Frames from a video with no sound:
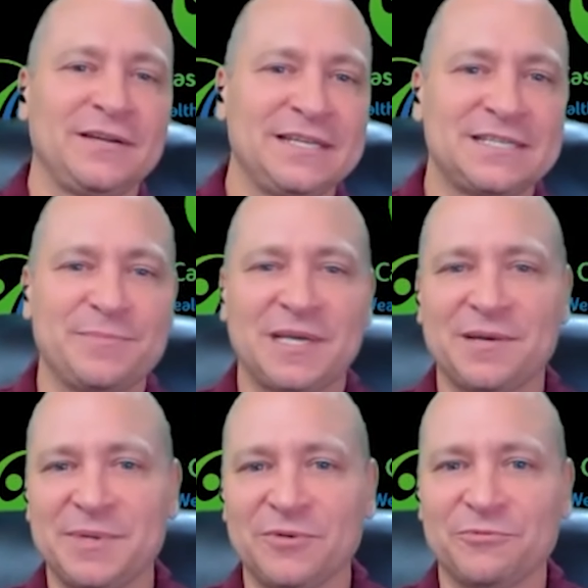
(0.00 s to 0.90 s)
into
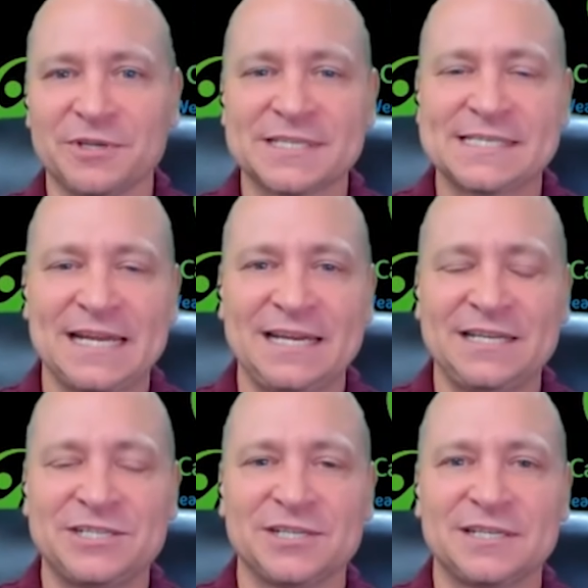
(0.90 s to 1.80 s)
becoming a real estate
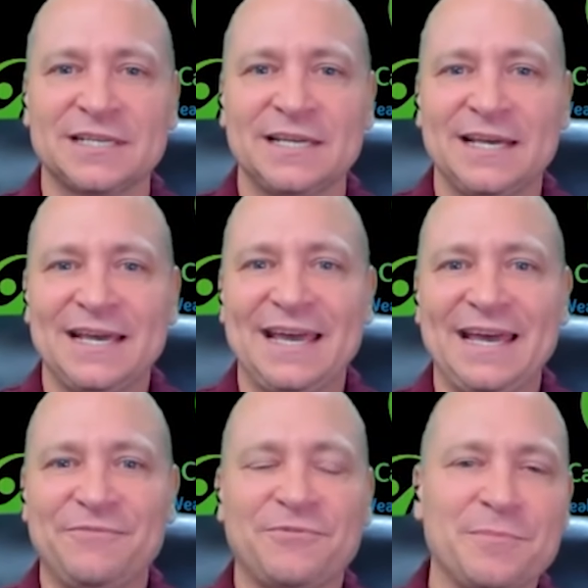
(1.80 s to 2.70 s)
agent,
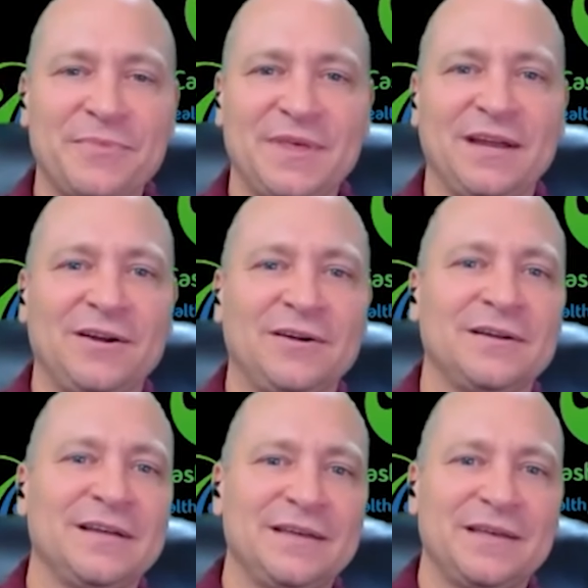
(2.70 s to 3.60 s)
and from there
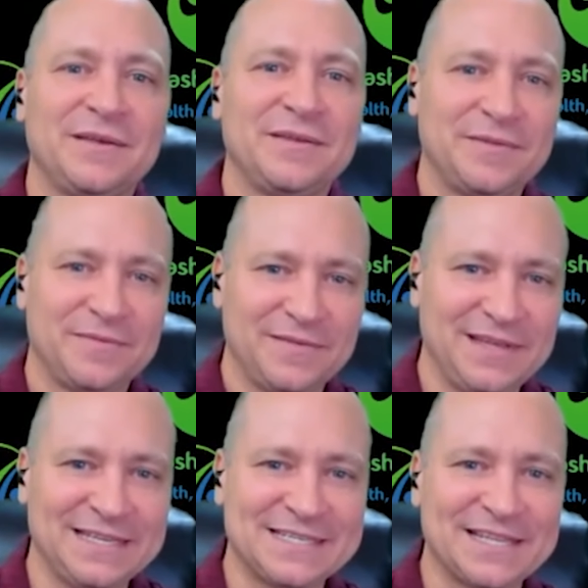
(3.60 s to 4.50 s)

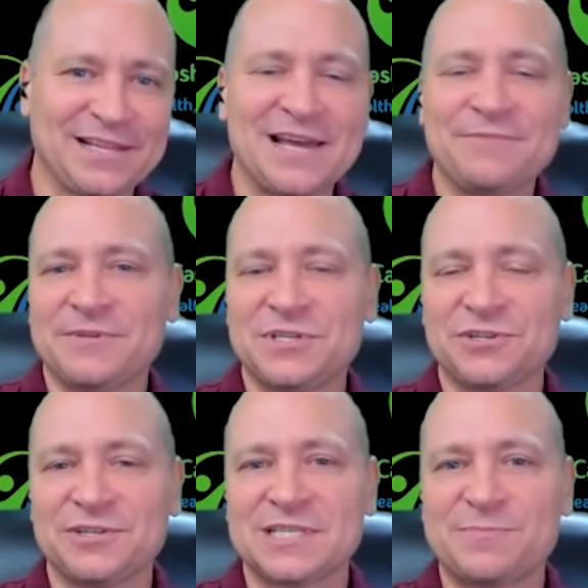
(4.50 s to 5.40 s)
into the life
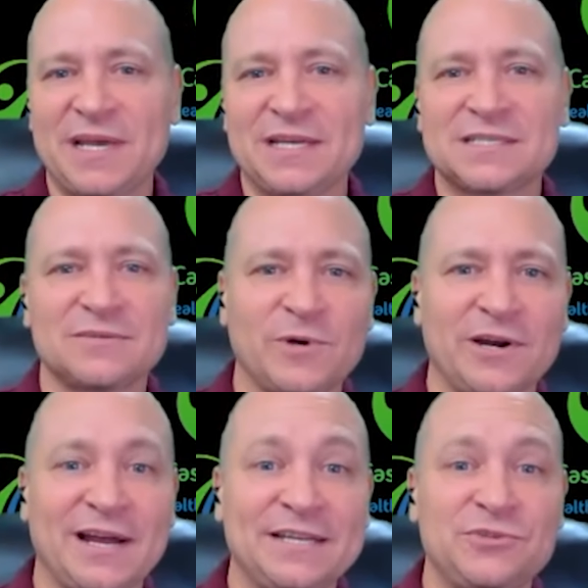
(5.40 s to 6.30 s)
insurance space,
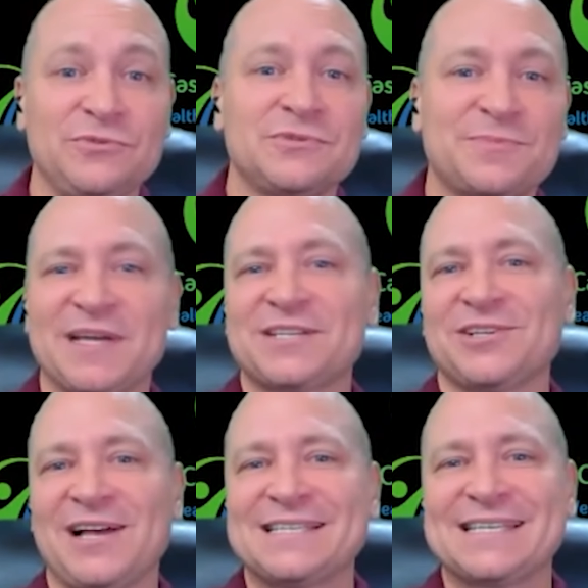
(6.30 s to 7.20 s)
where I do
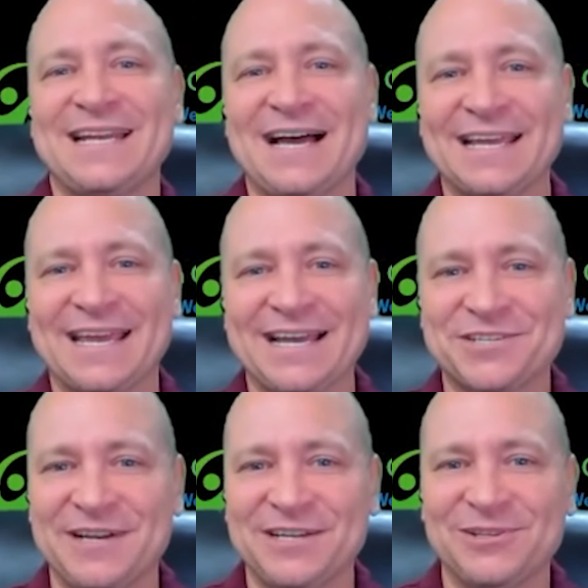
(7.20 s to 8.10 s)
specialize in high cash
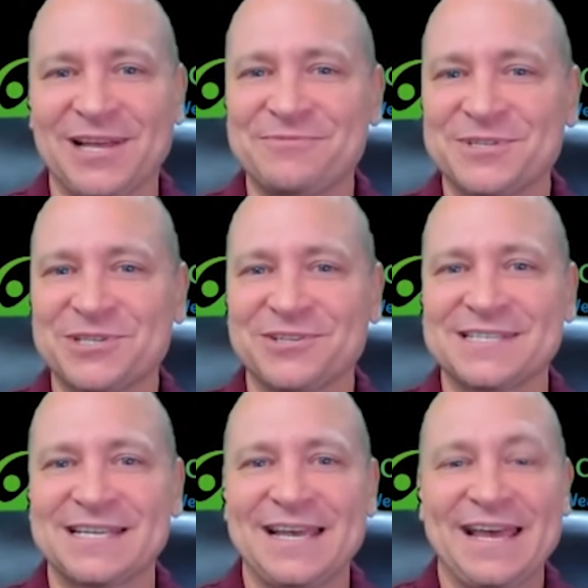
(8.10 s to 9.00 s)
value life
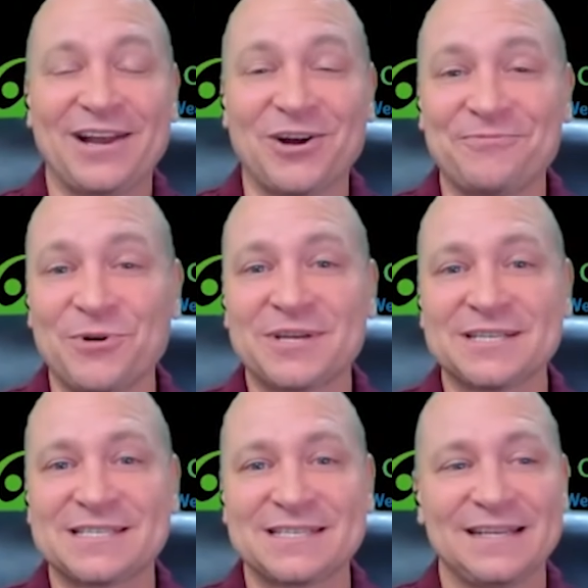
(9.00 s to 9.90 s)
insurance. And our
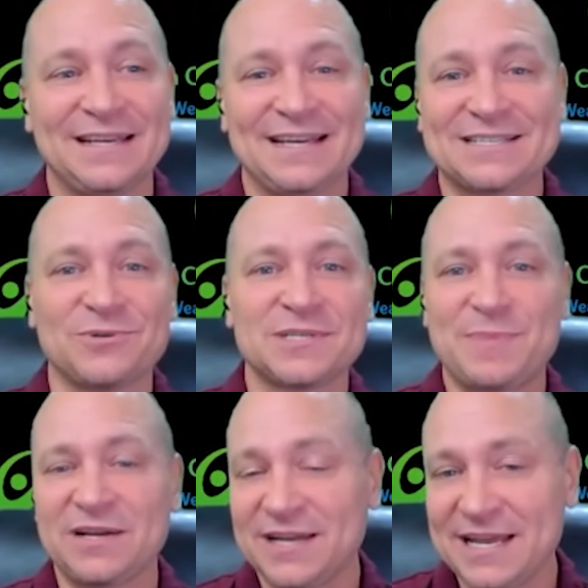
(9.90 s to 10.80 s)
focus has always
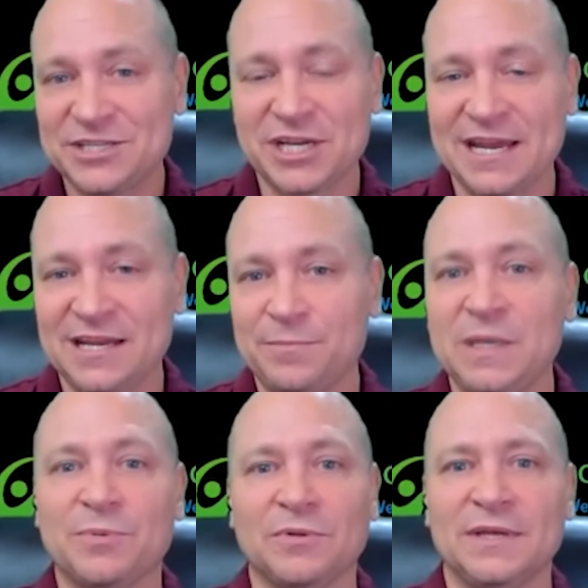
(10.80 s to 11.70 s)
been on educating
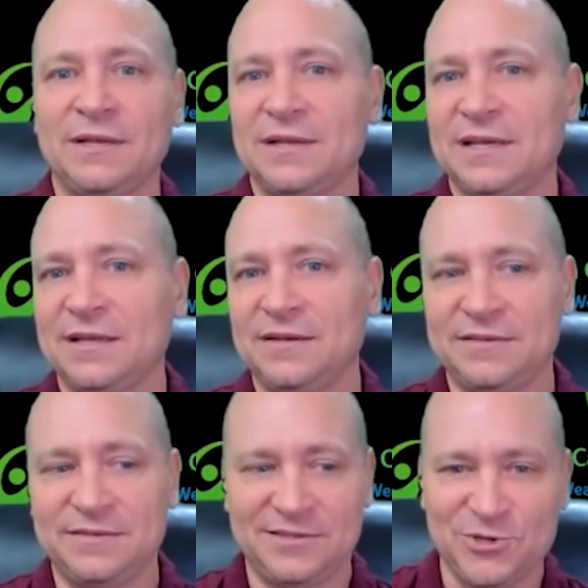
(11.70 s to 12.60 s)
people
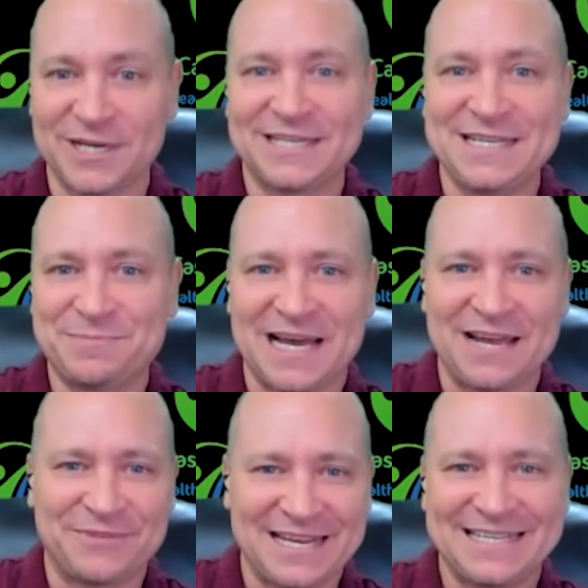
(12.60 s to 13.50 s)
and doing a deep
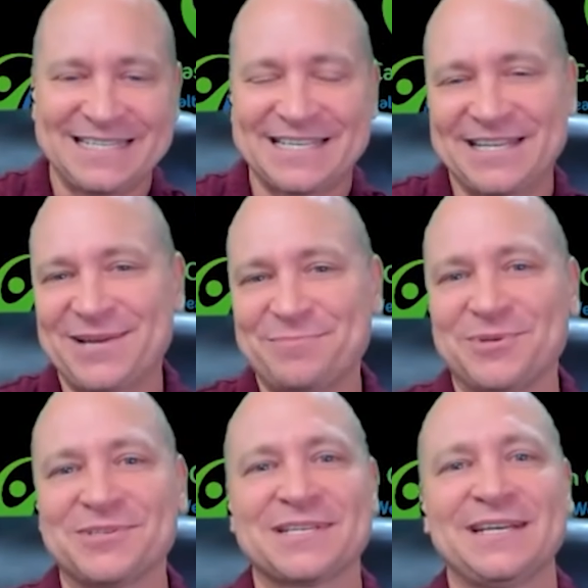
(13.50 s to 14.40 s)
dive, getting into the
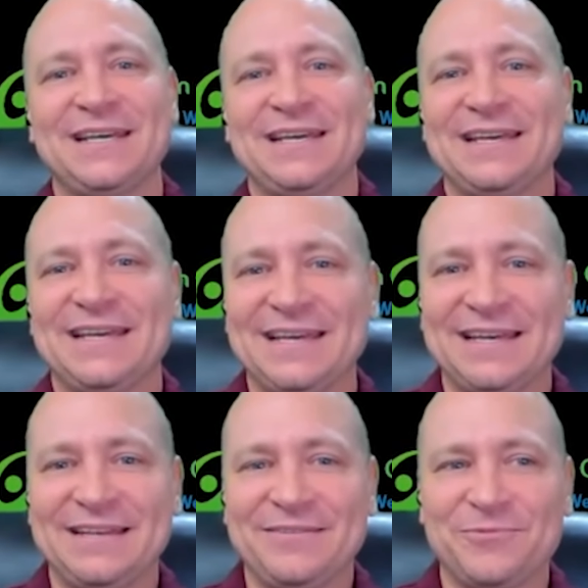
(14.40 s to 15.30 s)
numbers,
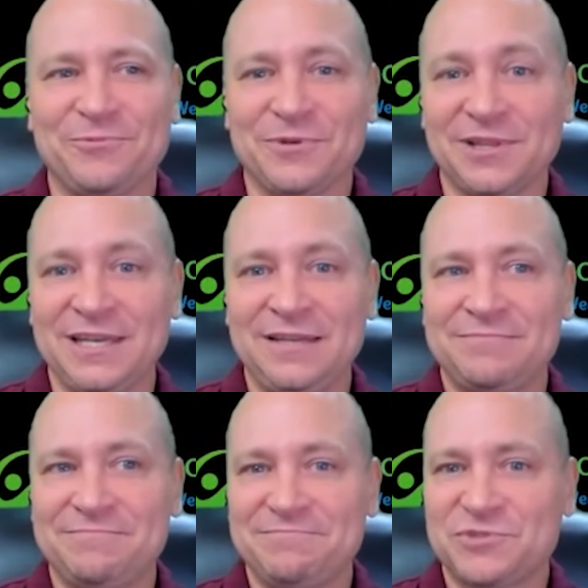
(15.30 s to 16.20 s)
and really
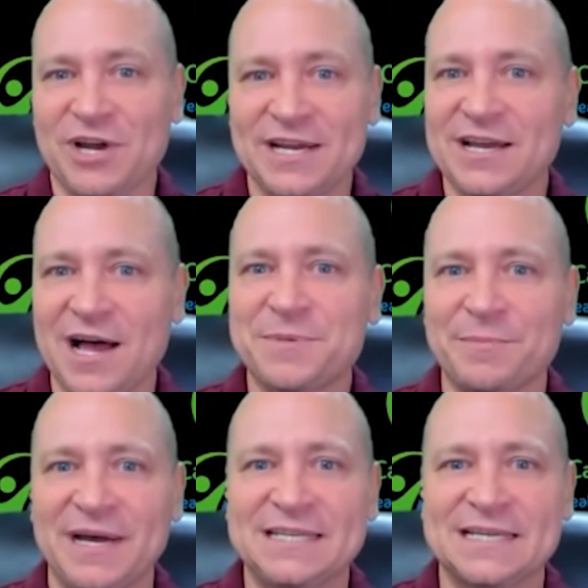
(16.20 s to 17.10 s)
trying to
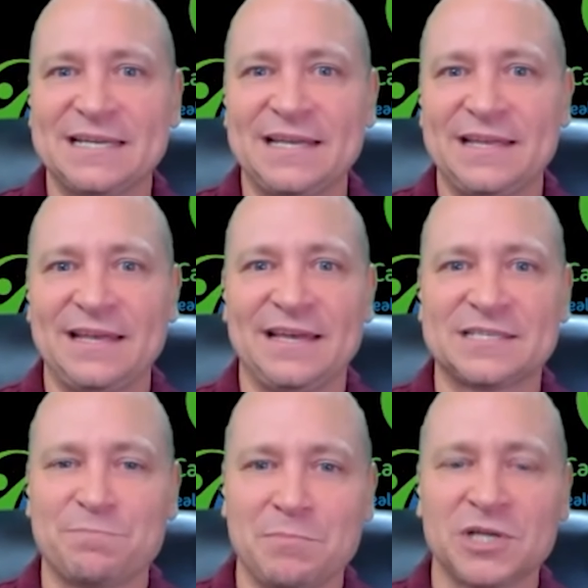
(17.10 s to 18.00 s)
optimize
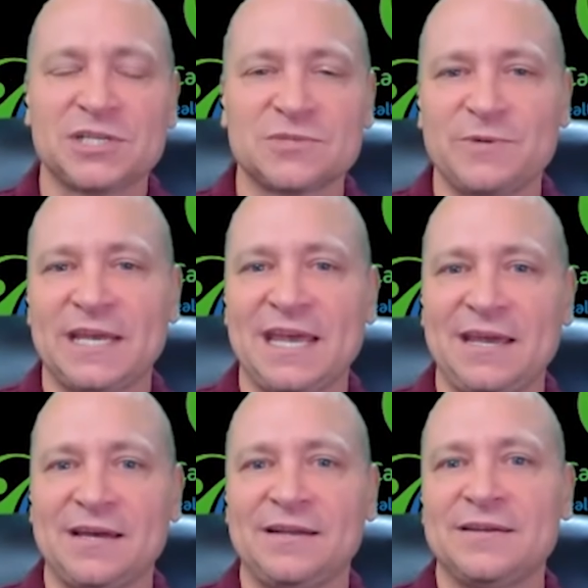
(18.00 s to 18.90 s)
as much as we
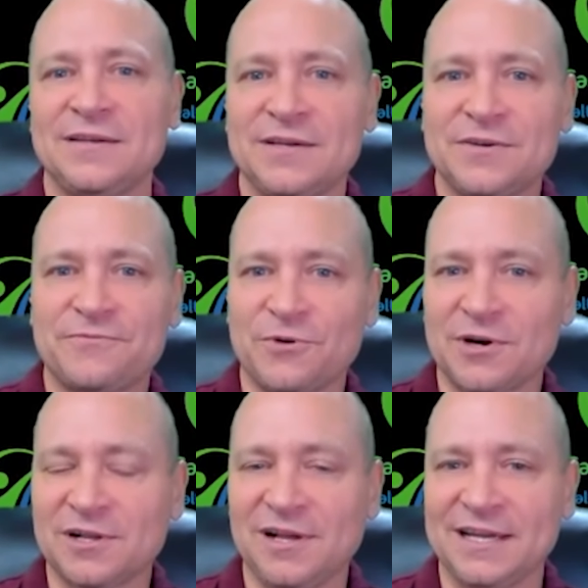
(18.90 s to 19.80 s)
can for
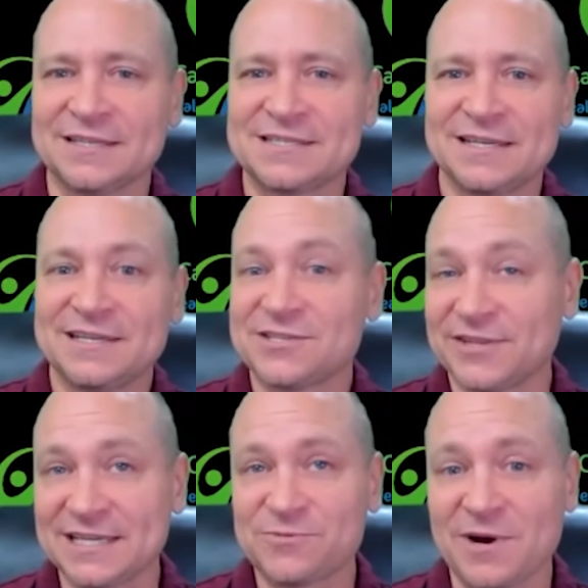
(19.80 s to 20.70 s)
our clients. So
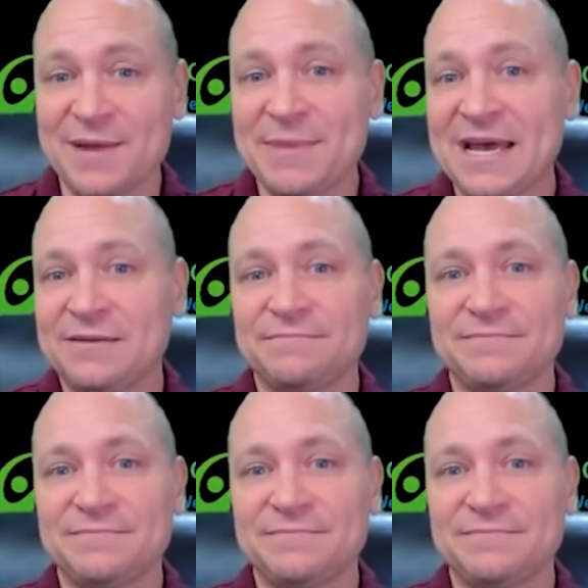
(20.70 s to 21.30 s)
that's where I'm at